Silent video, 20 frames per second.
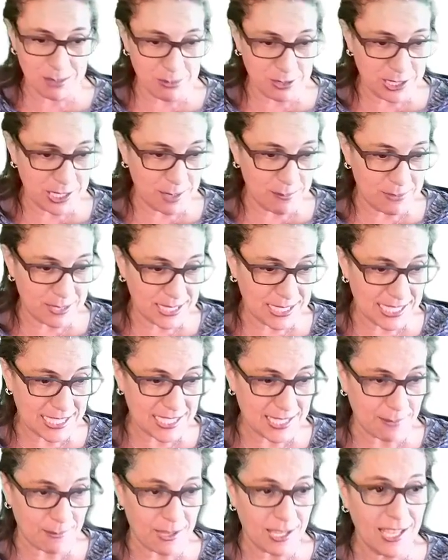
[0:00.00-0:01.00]
number
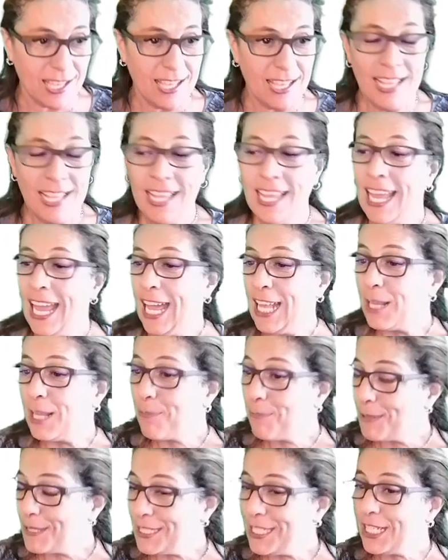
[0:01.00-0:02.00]
system. And in
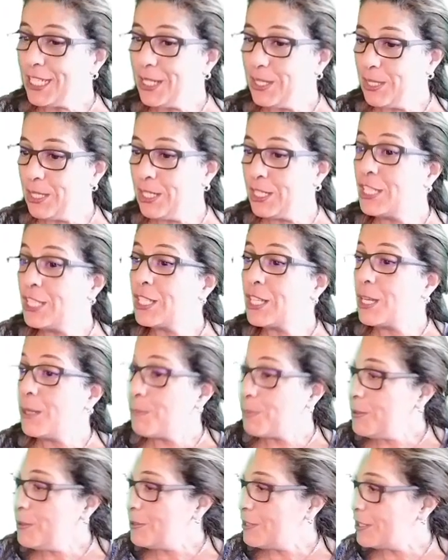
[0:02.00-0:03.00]
particular, in
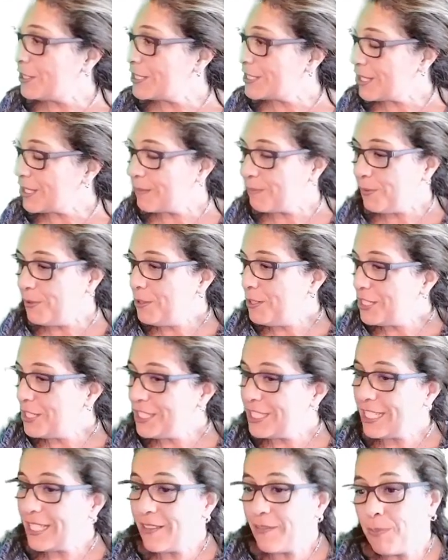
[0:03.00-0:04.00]
computers,
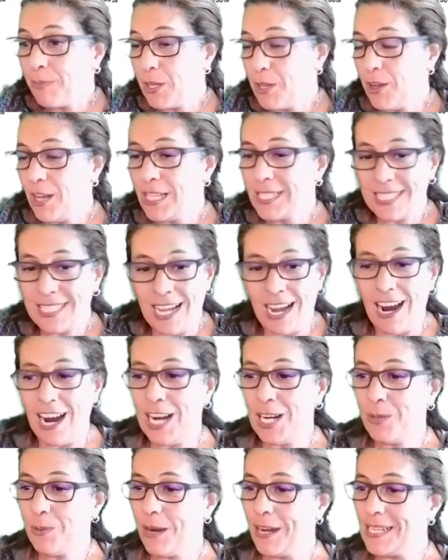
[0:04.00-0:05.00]
because the
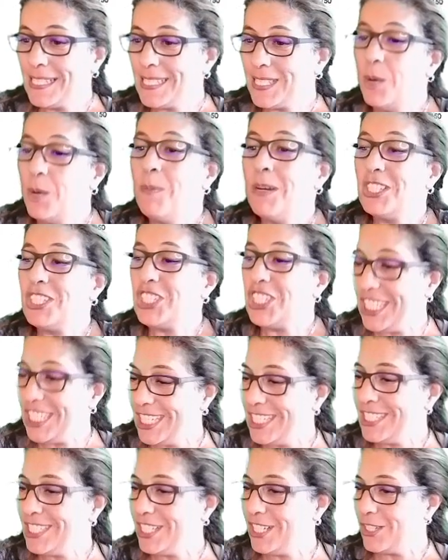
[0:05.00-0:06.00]
hardware is so much
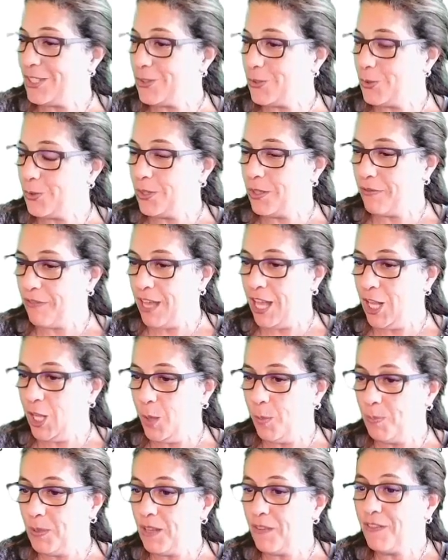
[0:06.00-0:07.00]
easier to
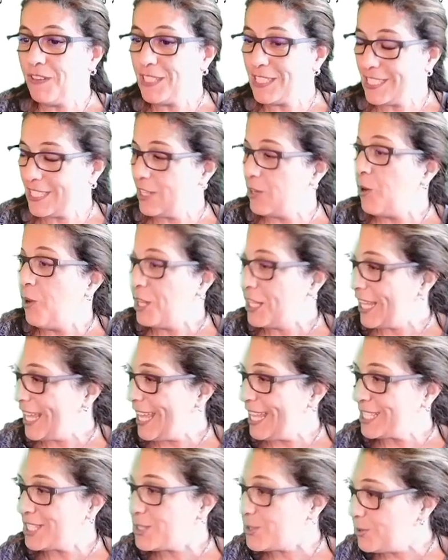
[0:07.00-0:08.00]
develop if it only
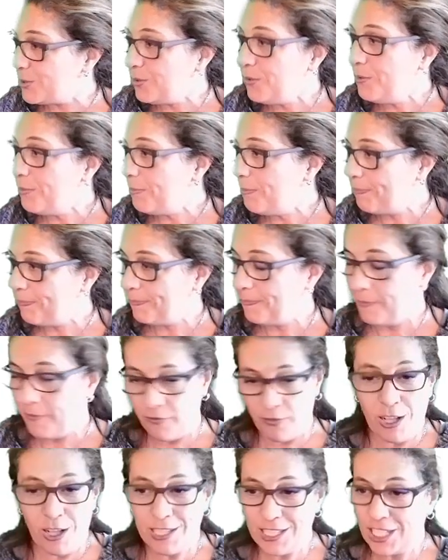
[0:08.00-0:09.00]
has 2
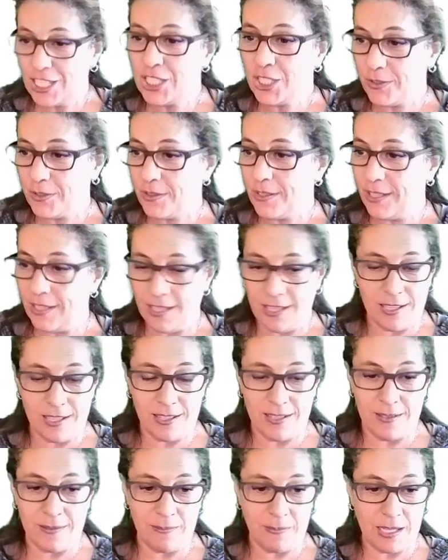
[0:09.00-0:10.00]
voltage
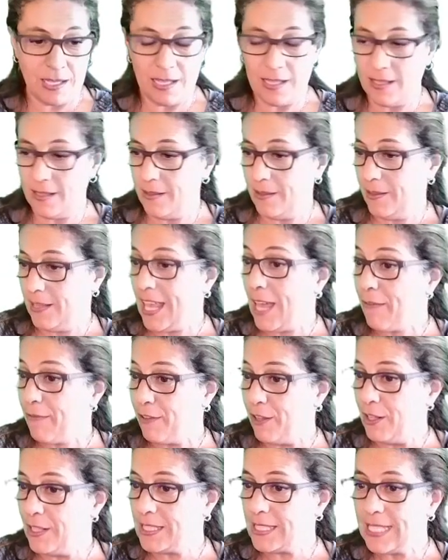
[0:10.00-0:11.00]

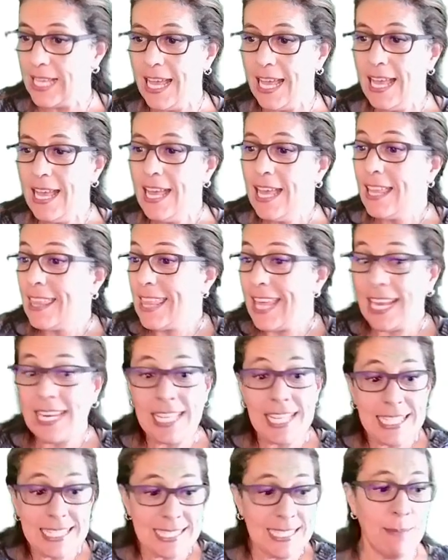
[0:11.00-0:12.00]
levels, then
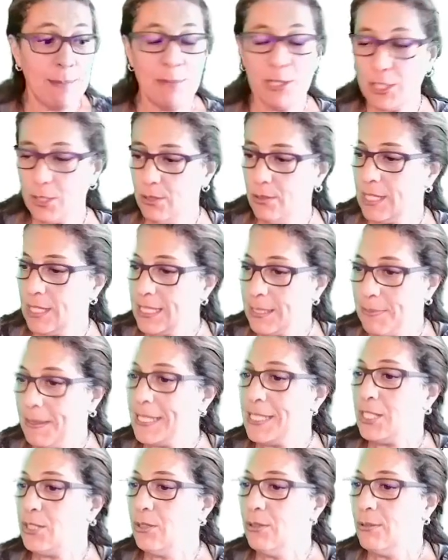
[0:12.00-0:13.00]
it's number 2. It's
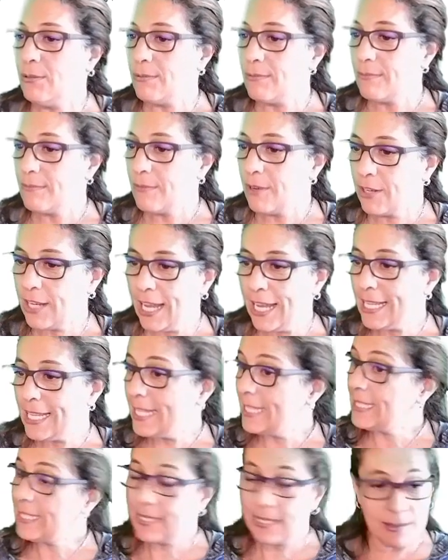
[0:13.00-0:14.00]
base 2. Okay,
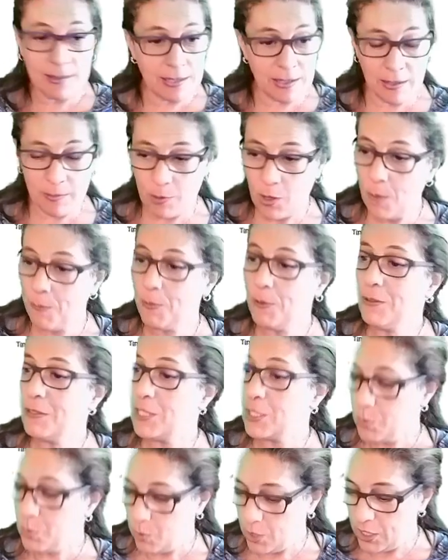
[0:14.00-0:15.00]
it's the
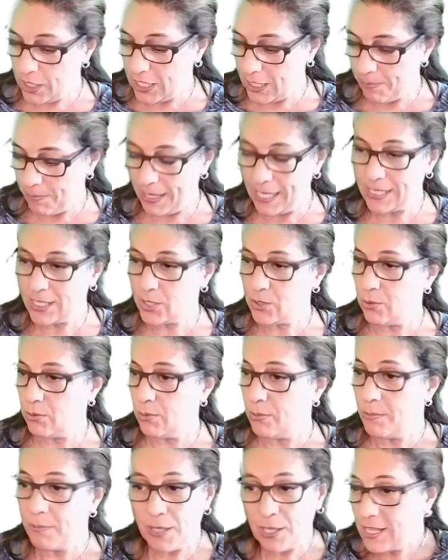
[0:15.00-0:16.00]
computers work in base 2
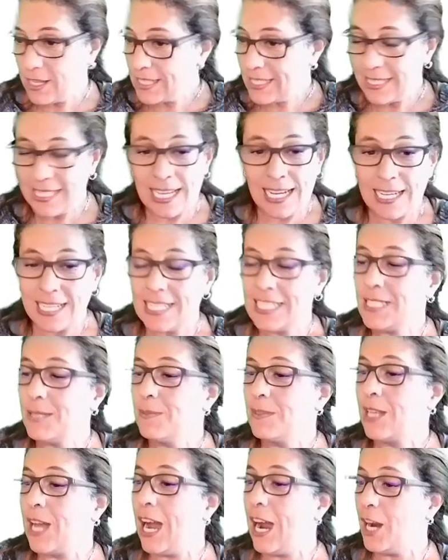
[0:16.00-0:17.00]
because
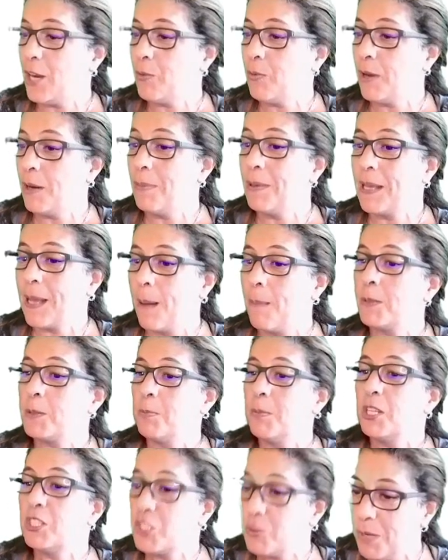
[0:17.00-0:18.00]
the hardware becomes
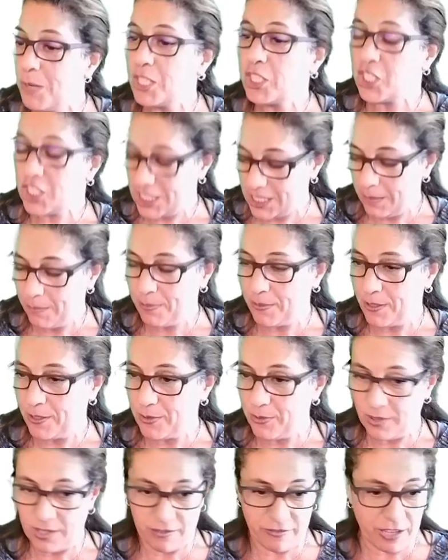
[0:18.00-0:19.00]
much simpler
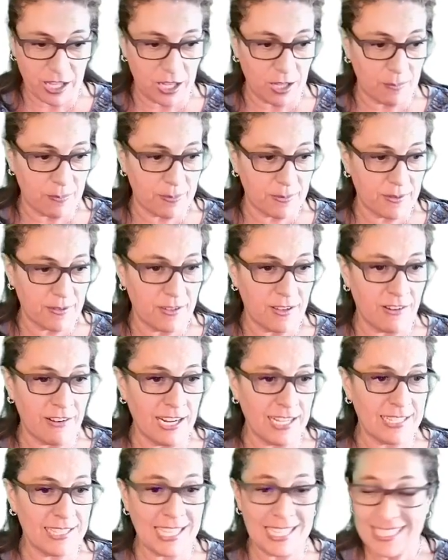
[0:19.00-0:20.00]
to develop. All
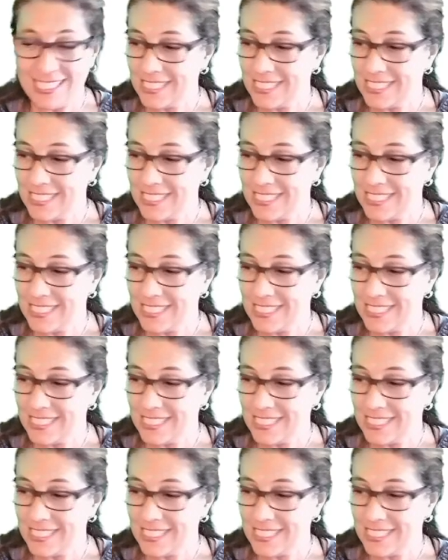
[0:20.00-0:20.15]
right, that's the